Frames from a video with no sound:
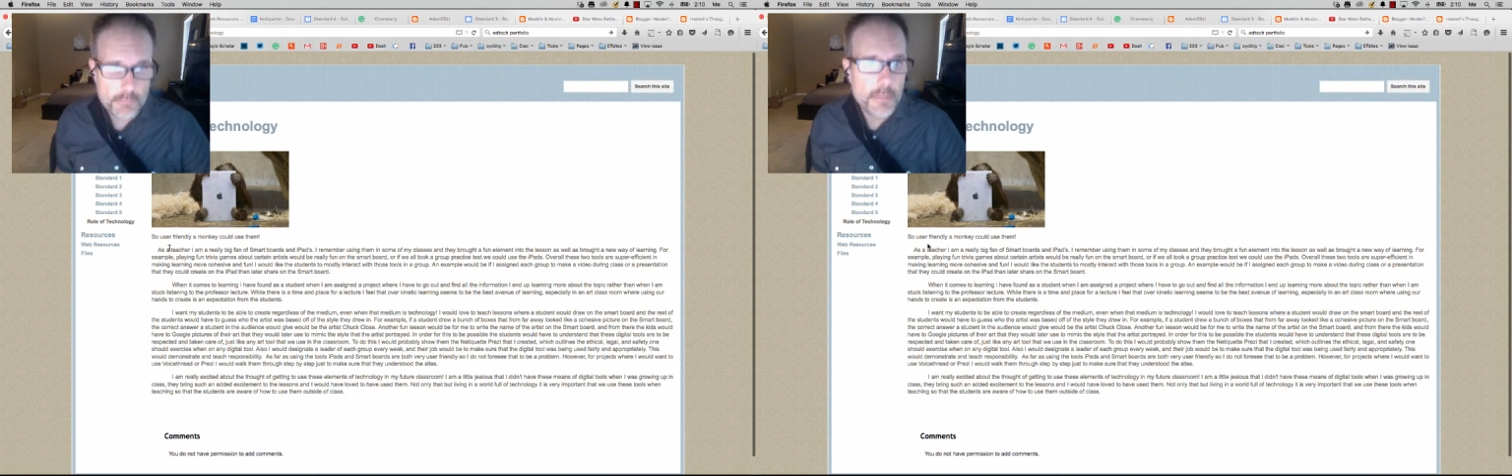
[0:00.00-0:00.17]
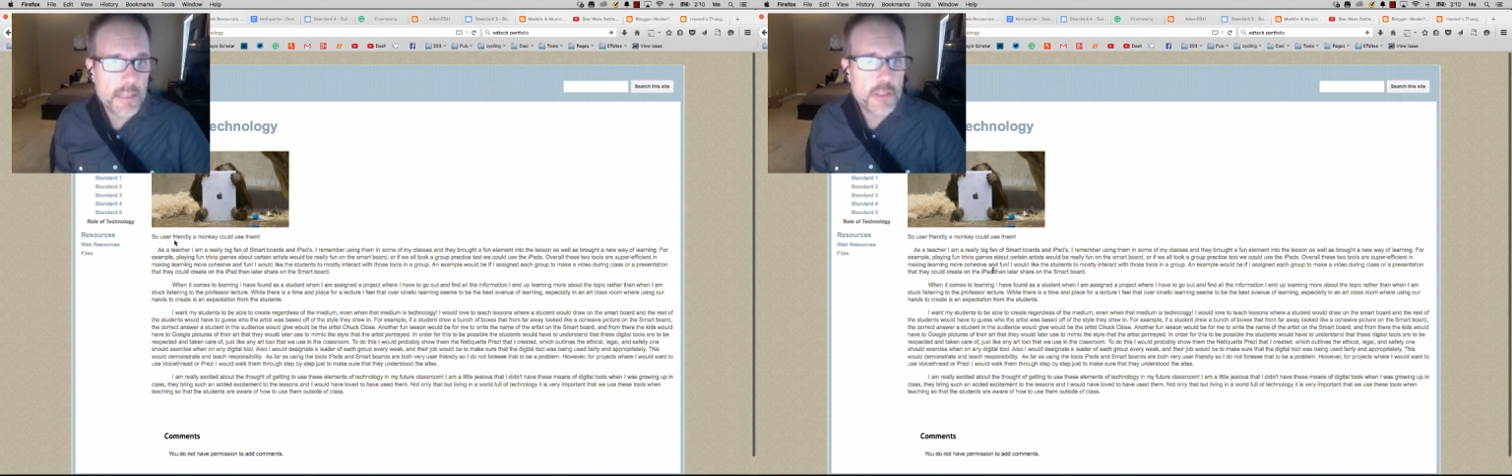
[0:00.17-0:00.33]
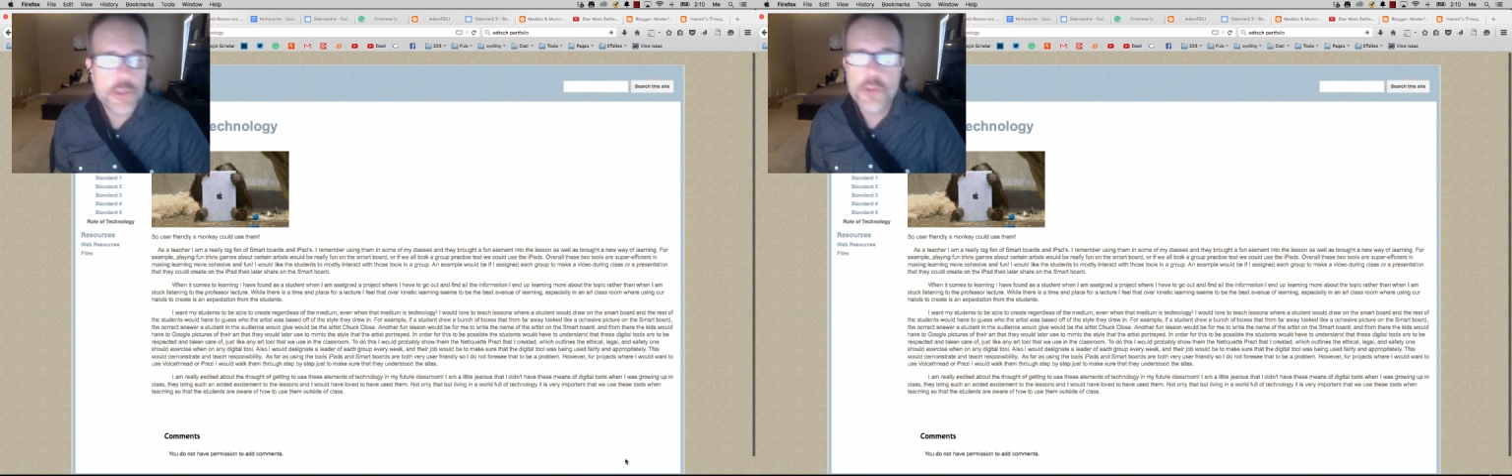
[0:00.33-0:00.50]

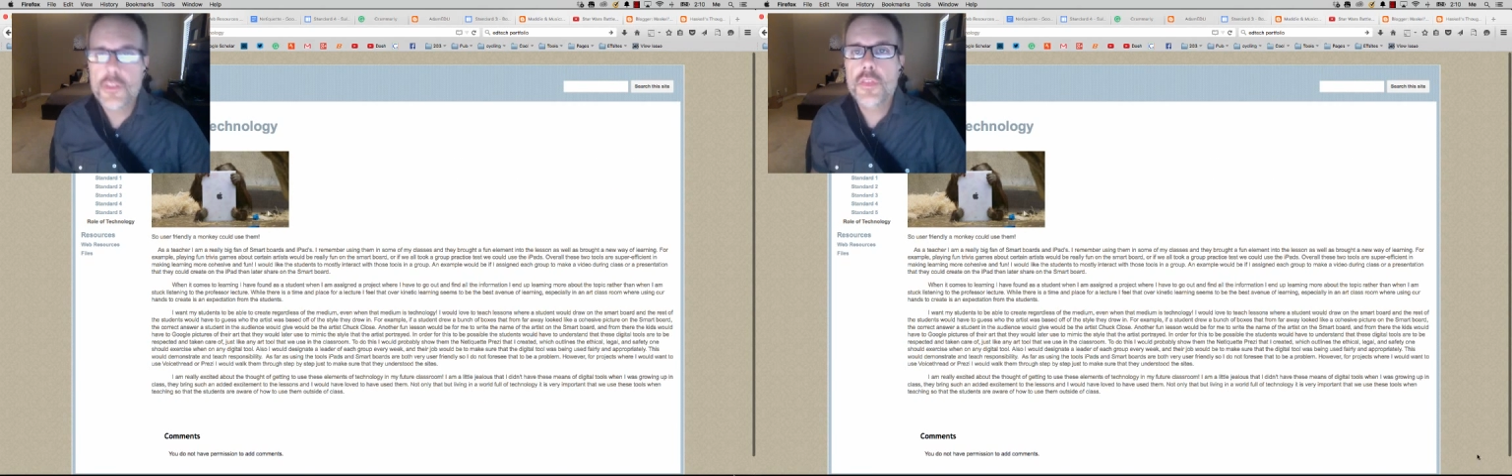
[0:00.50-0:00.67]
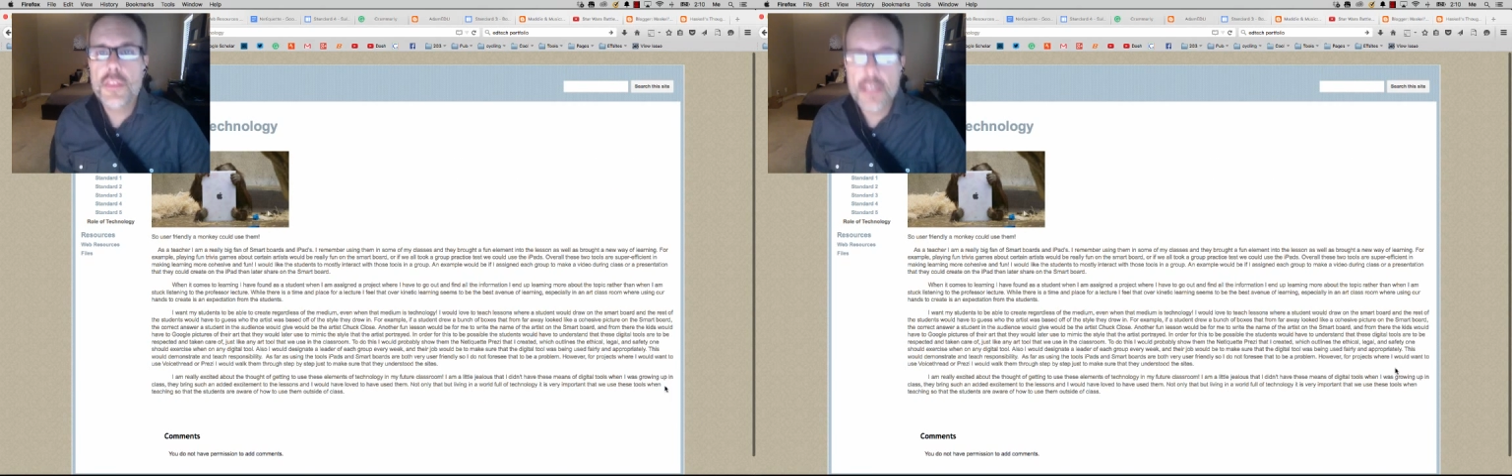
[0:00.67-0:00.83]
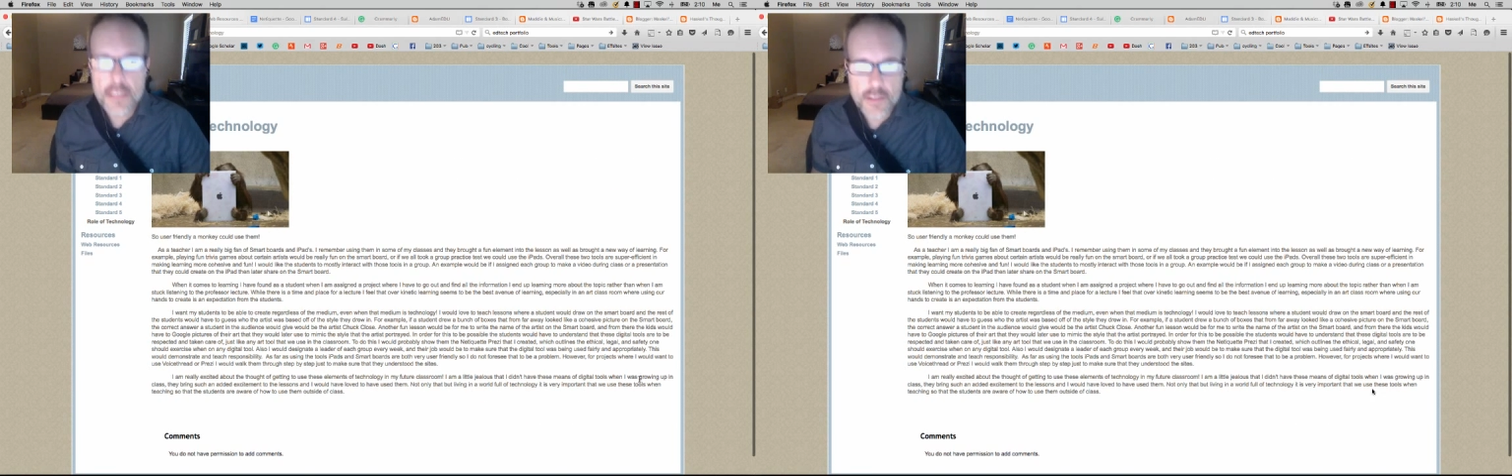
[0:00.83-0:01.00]
Make sure
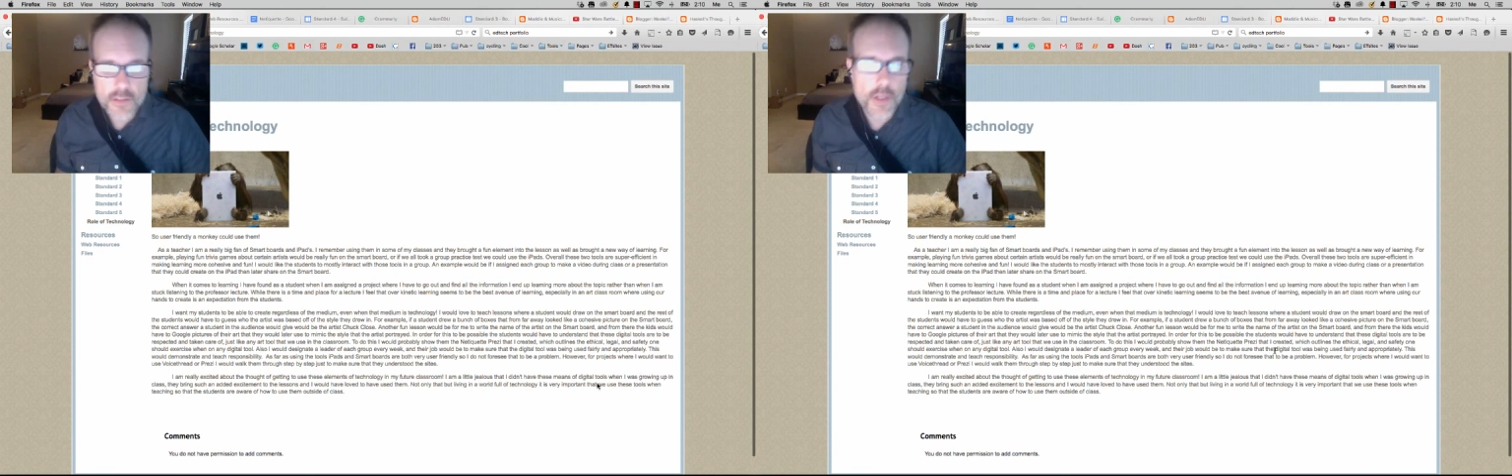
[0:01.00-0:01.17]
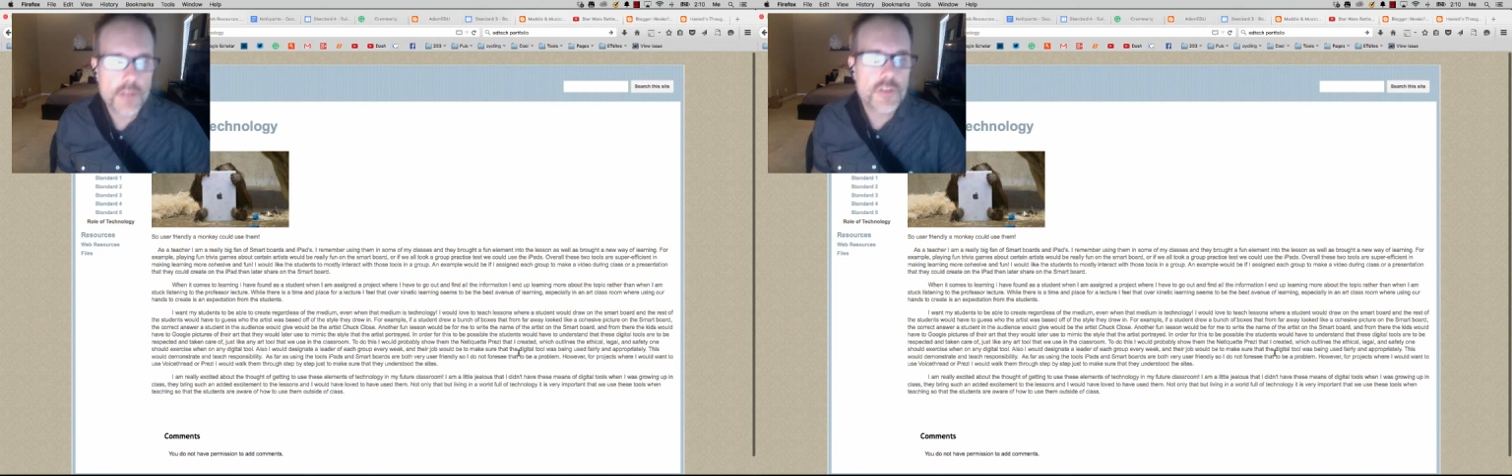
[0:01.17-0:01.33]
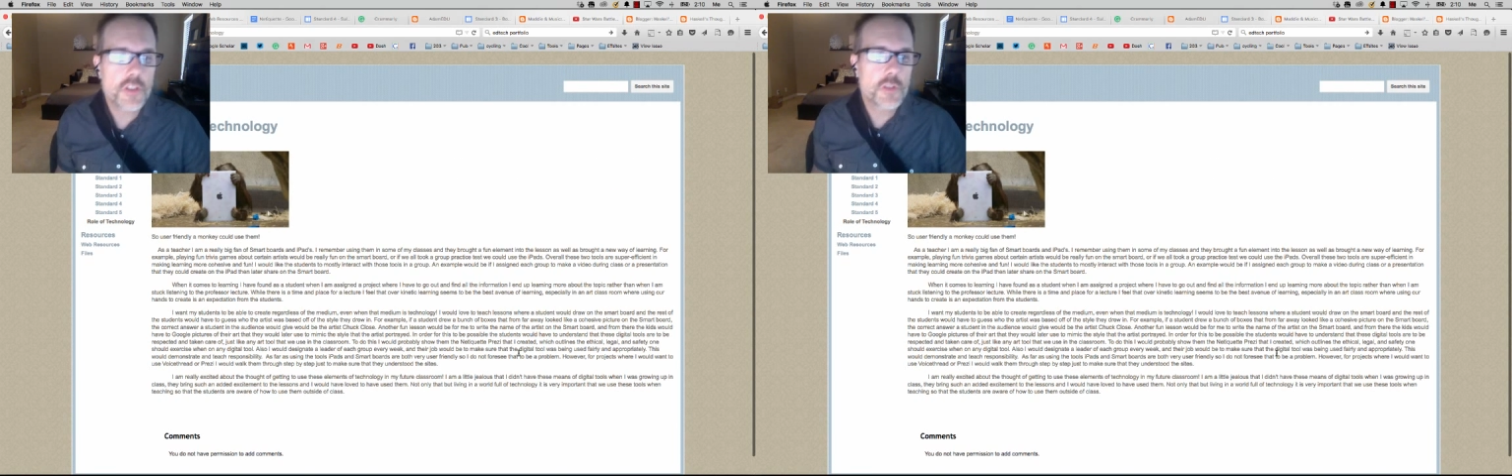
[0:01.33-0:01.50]
that this is
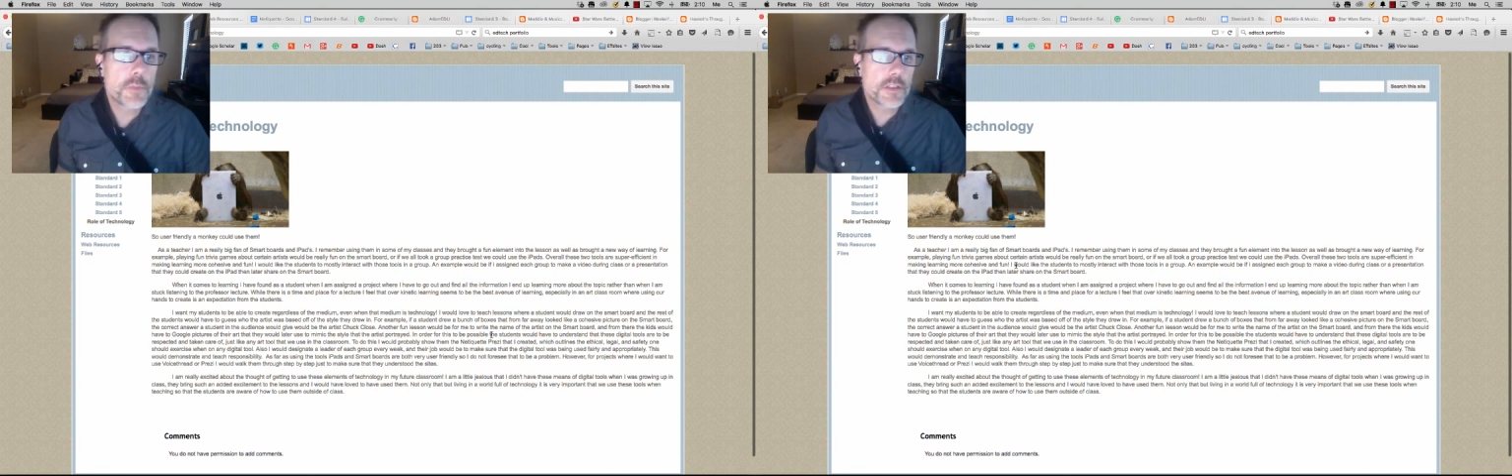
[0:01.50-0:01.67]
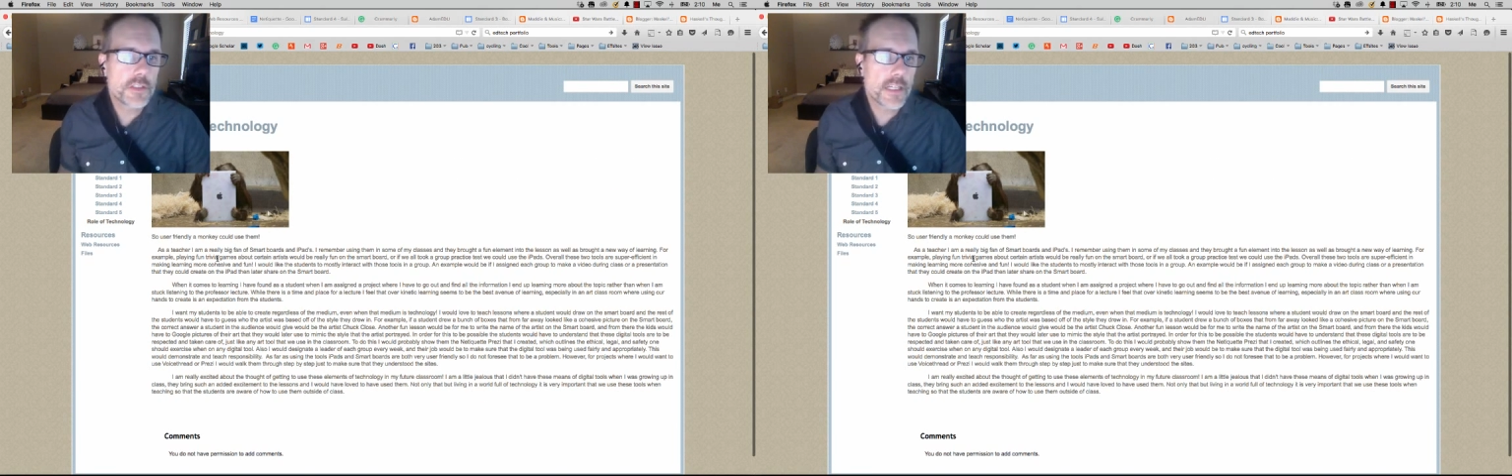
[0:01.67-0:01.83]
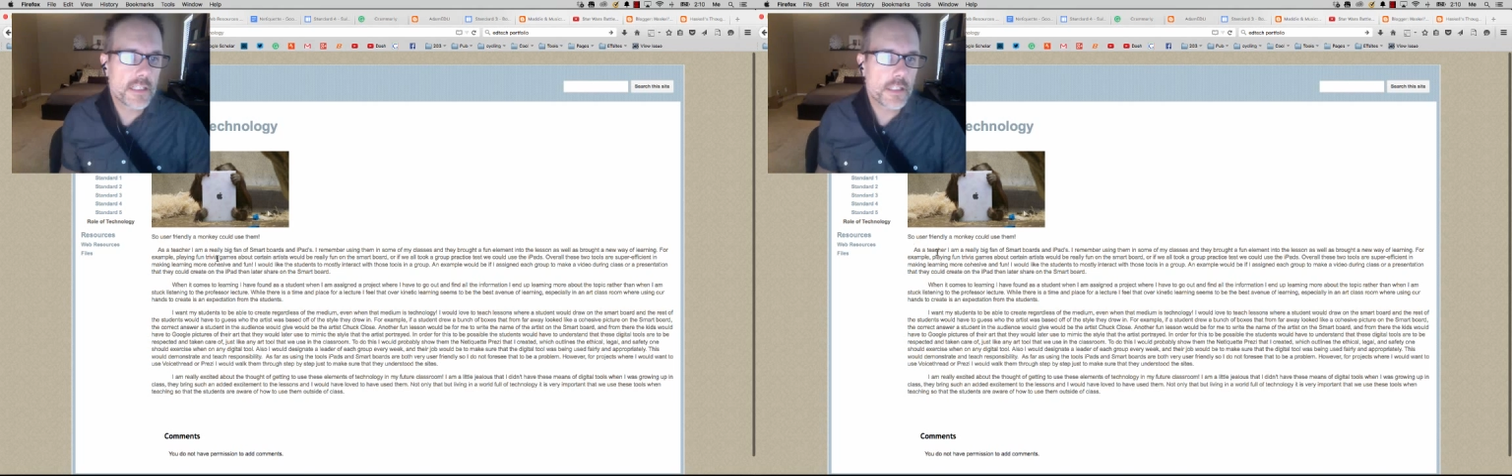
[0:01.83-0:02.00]
also spell
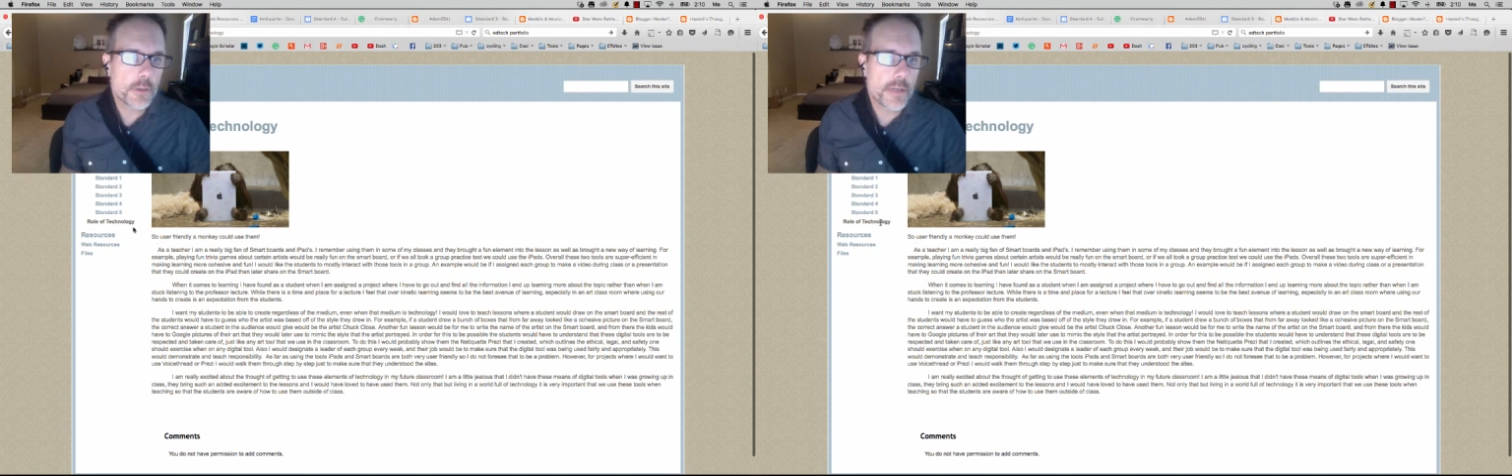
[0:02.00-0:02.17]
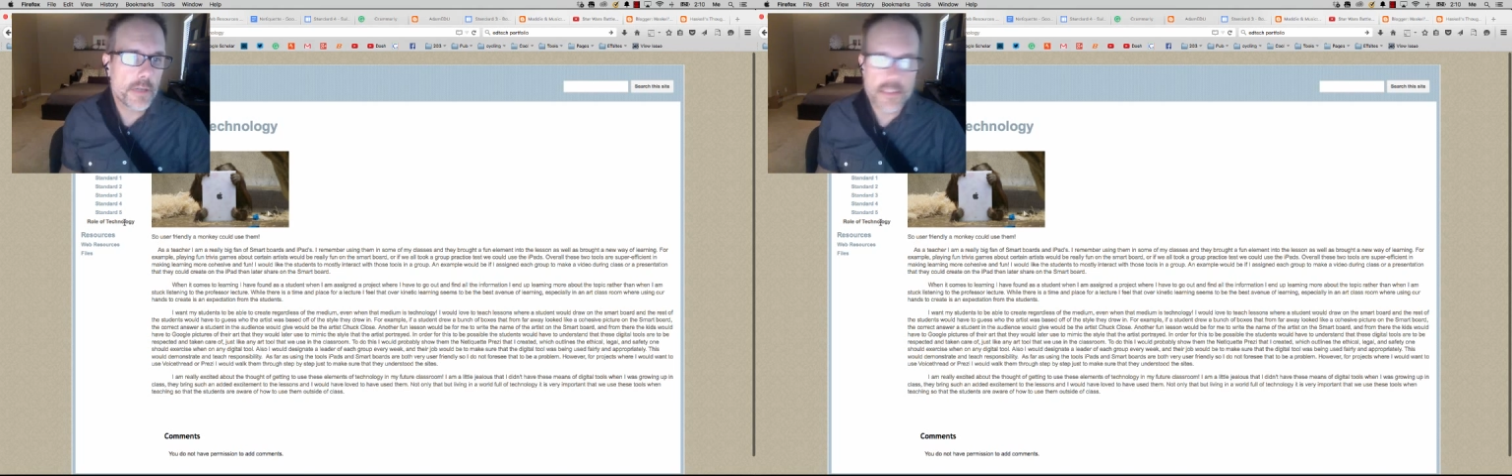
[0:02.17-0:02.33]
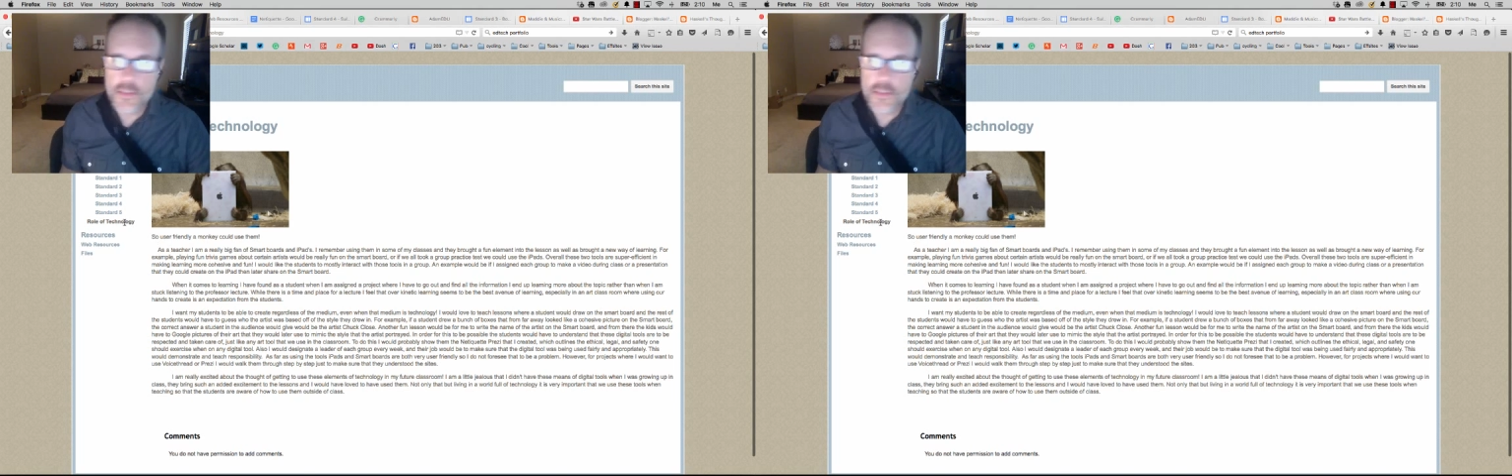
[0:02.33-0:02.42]
checked and correct,